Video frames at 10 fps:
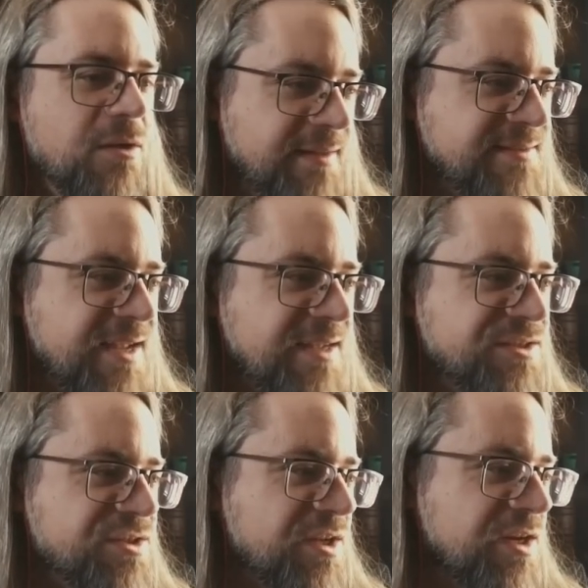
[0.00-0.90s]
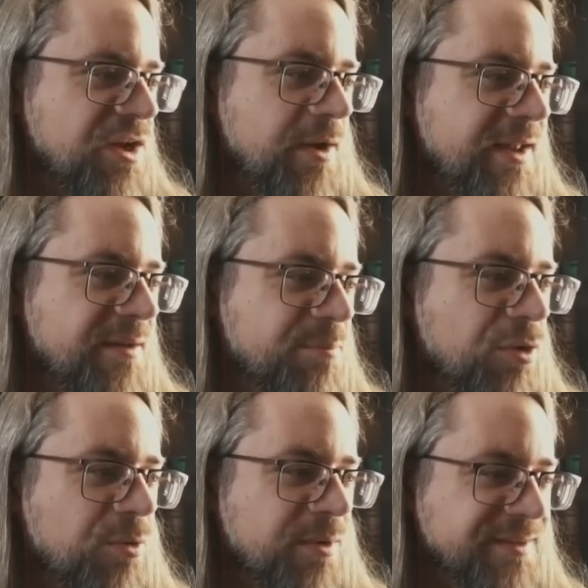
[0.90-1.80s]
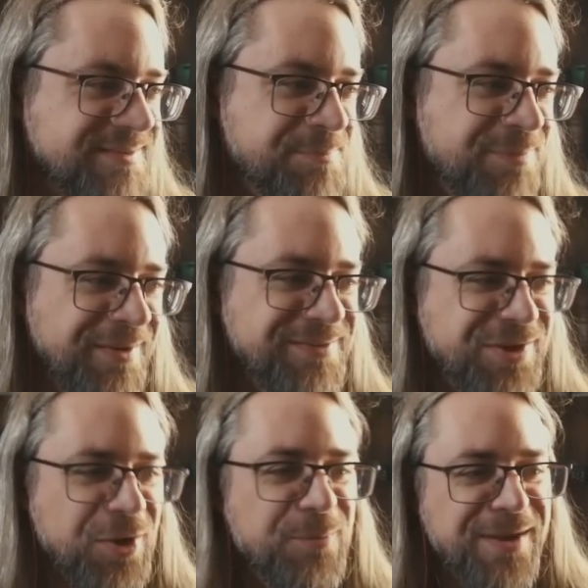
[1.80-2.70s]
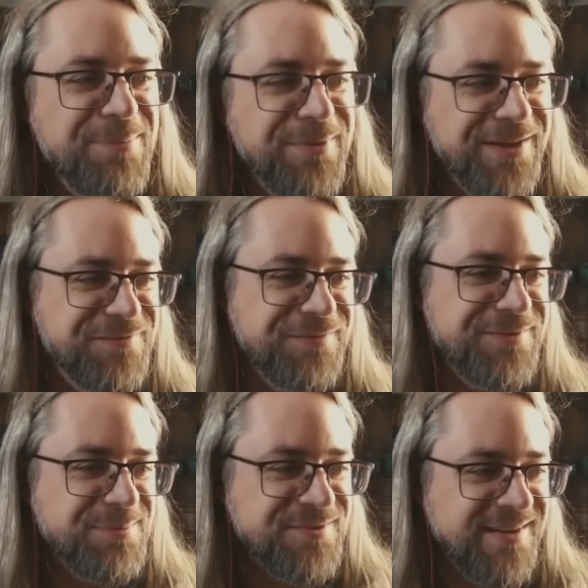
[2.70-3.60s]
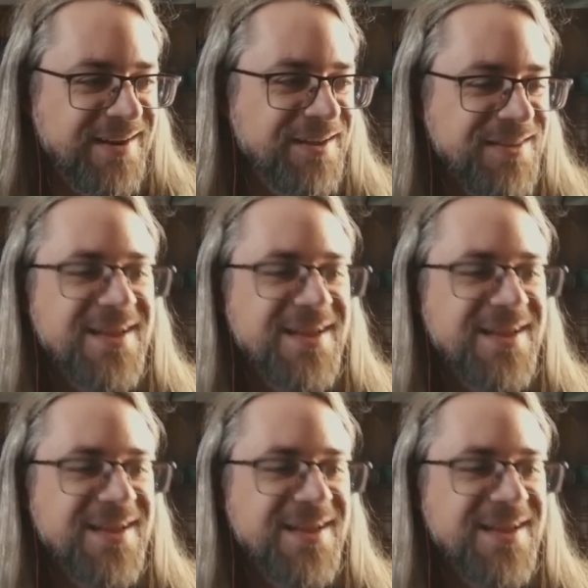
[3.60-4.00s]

And this guy's just going to go ahead and pull with there's 2 people at 50% health.